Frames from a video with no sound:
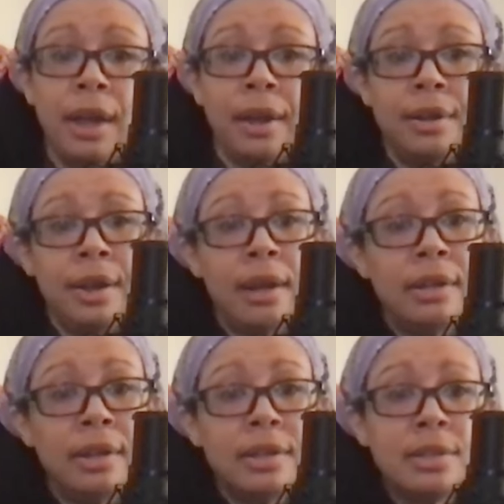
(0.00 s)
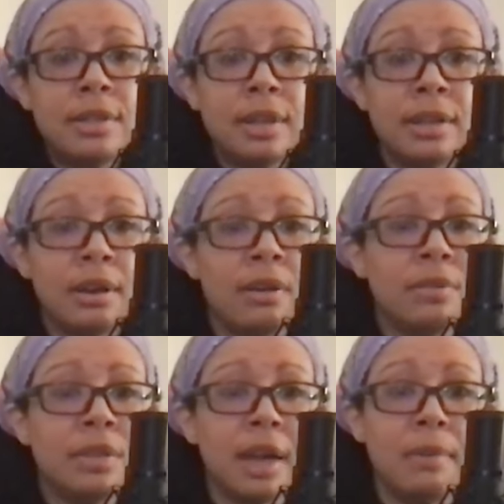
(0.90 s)
Now let us think of
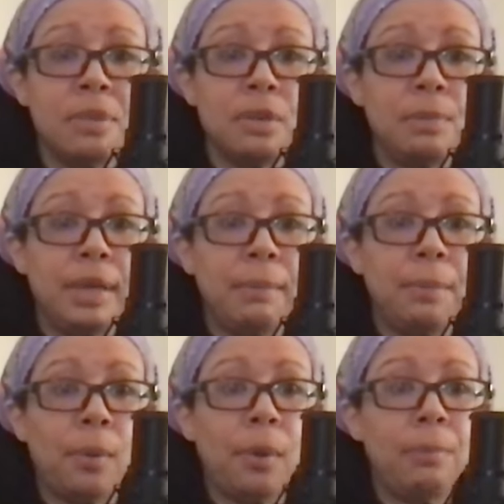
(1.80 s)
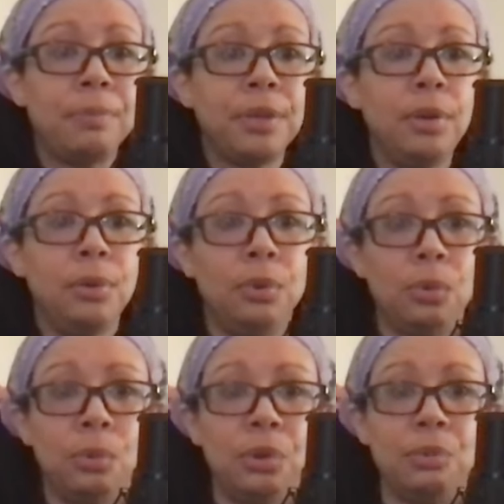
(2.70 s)
the types of people
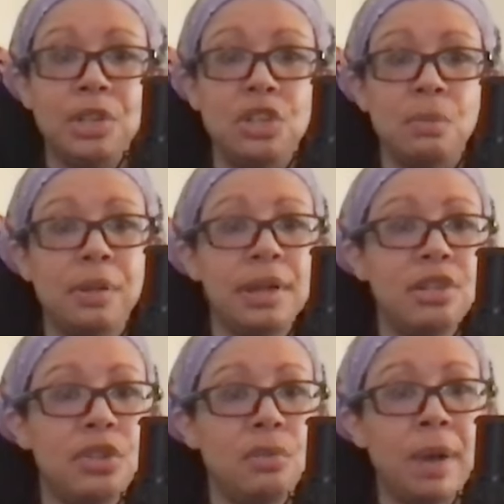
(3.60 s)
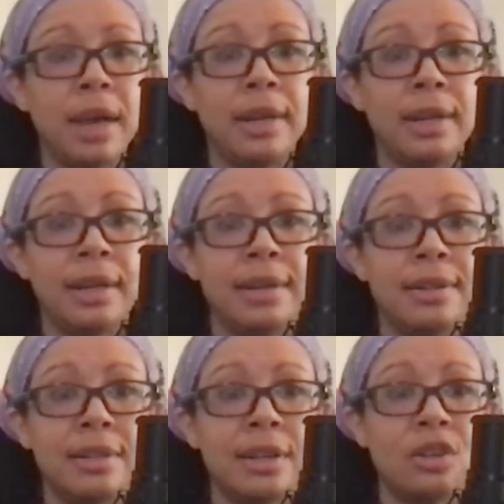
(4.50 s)
who would wish to place humanity
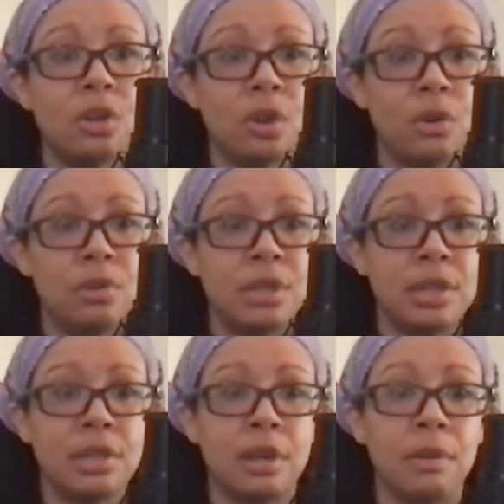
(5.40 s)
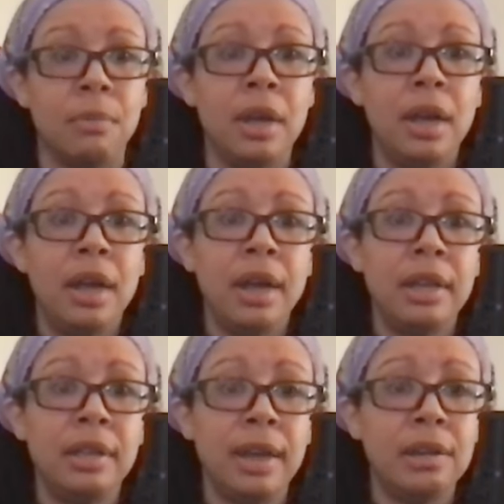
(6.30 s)
into such a closed system,
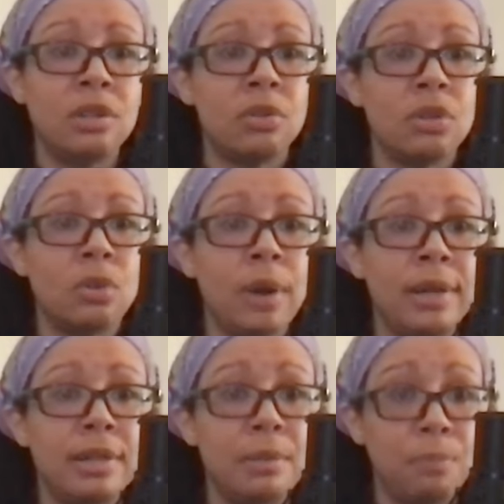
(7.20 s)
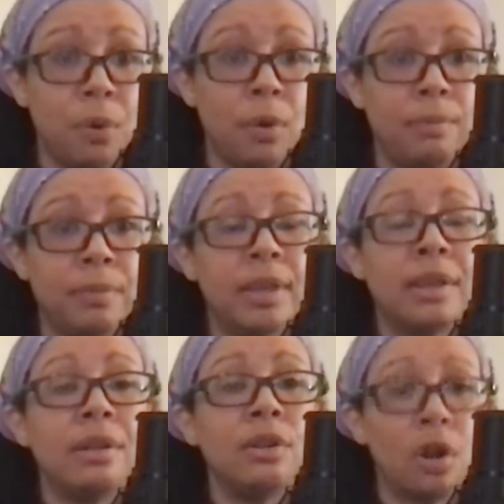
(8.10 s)
and the answer is quite simple.
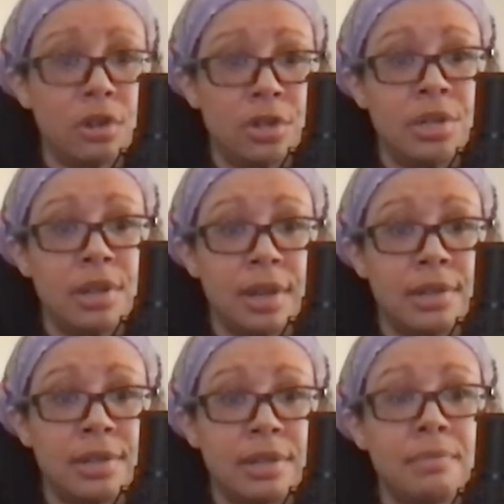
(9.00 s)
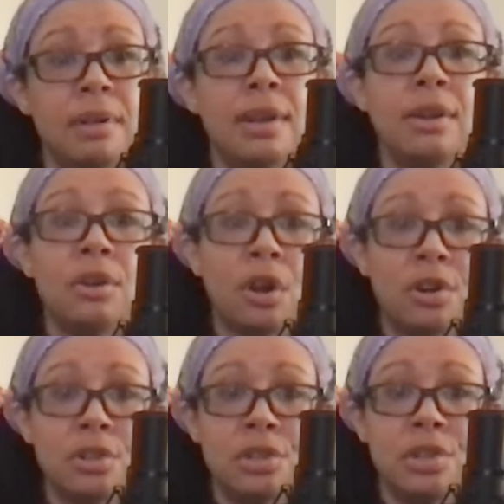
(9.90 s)
Narcissists.
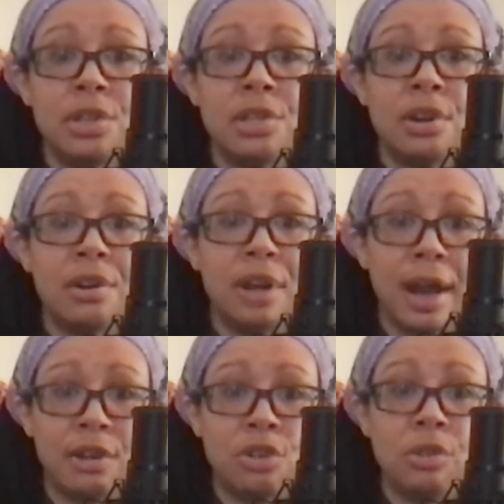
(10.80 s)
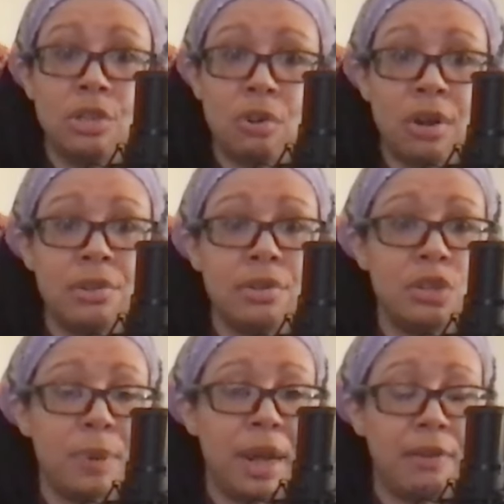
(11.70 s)
Narcissists are naturally drawn to
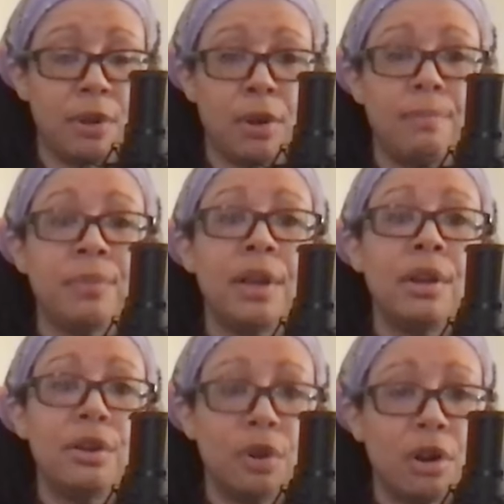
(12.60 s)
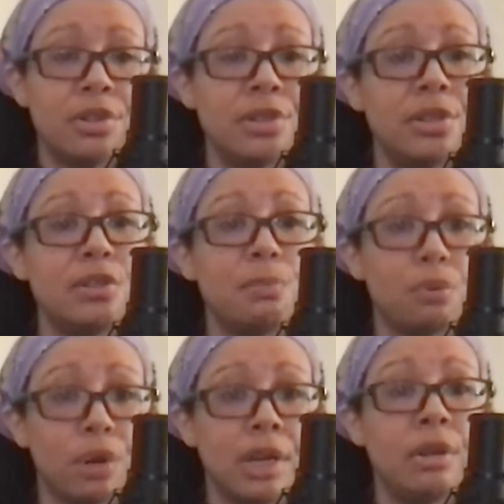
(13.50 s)
this behavior. Narcissists
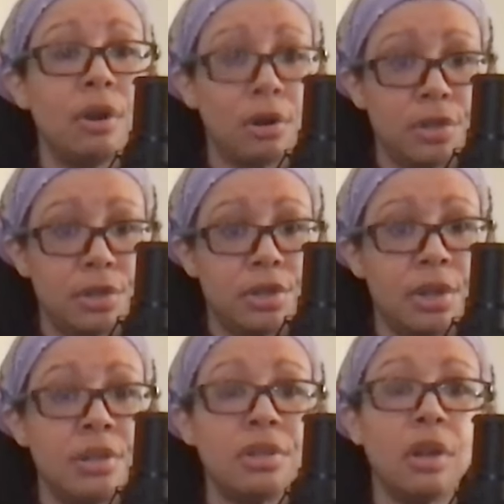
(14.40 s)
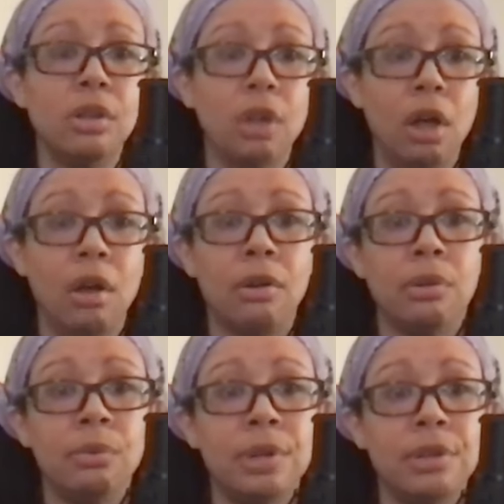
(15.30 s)
breed narcissists
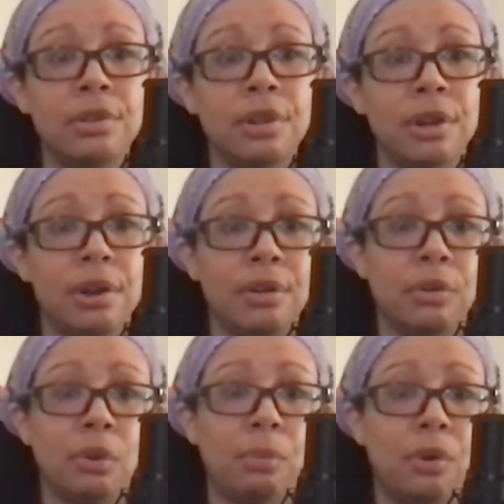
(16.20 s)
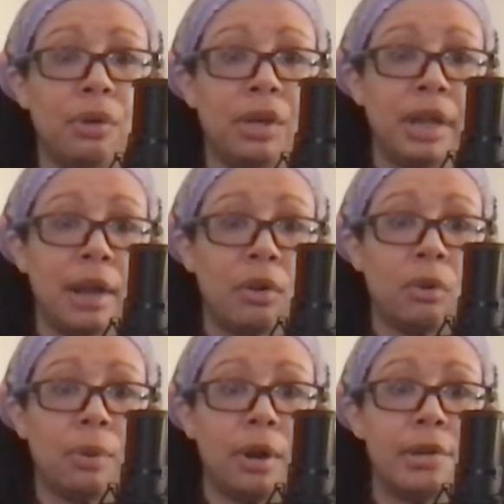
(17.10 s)
along with their other broken
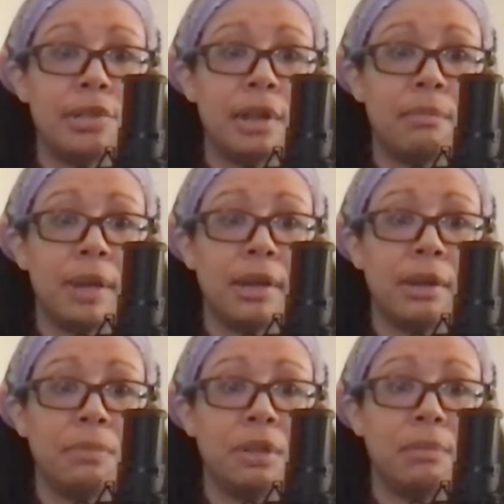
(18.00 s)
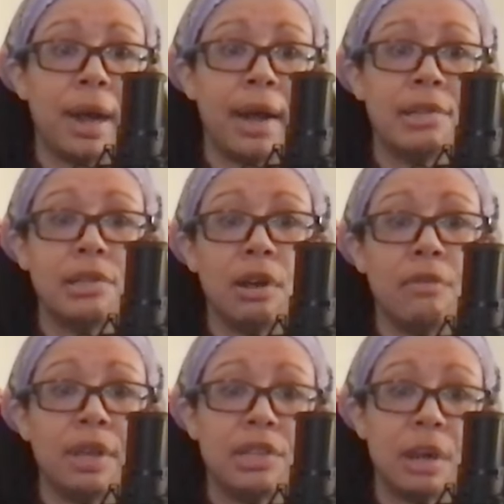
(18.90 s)
counterparts that make up the mass
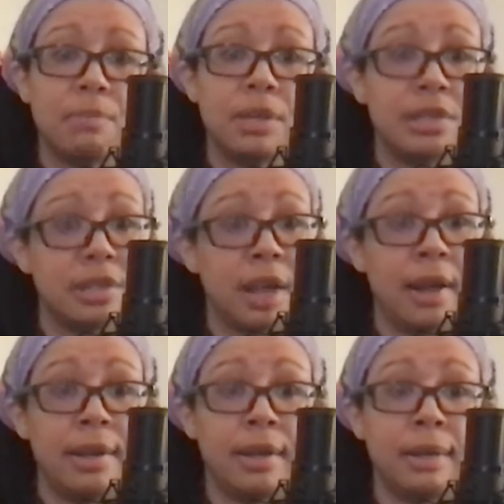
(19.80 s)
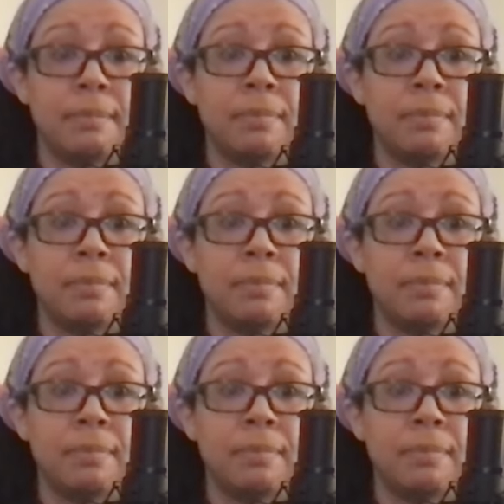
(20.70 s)
of accepted society.